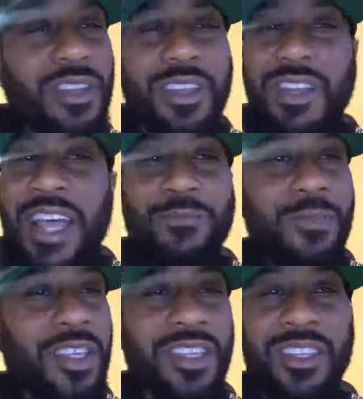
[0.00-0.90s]
Not
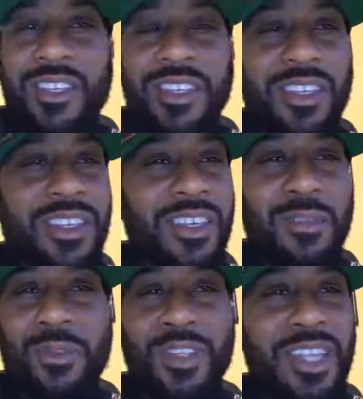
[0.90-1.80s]
me.
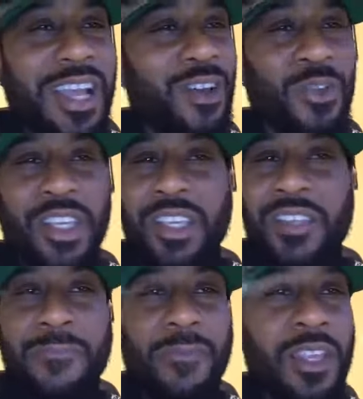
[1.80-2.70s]
I'm on down E.
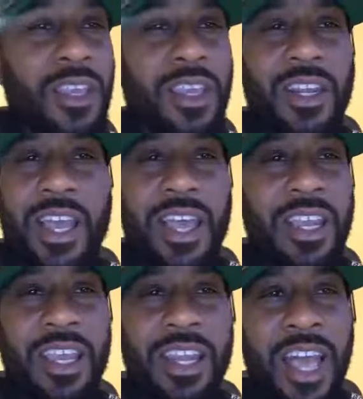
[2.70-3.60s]
And,
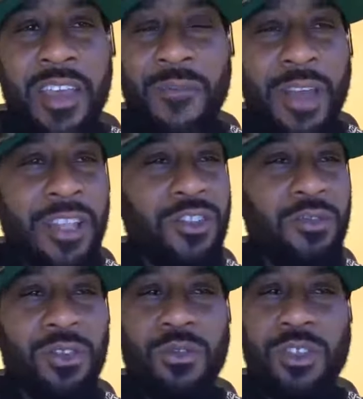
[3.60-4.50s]
and I invite you
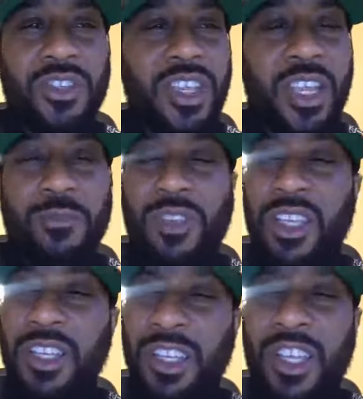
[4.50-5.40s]
to do the same
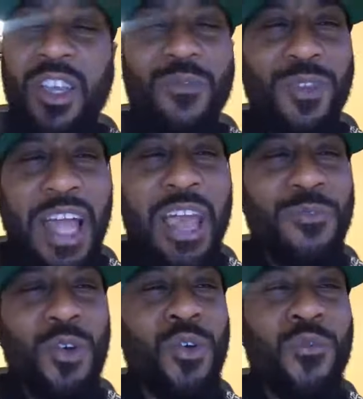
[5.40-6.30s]
thing. Live
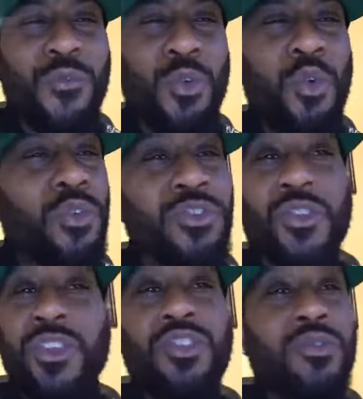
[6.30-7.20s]
life on full so
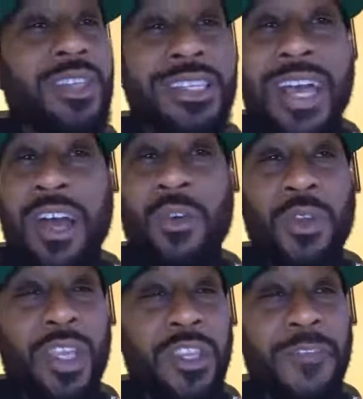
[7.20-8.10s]
that you can die
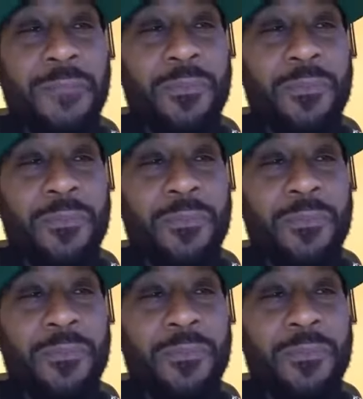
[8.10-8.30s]
on E.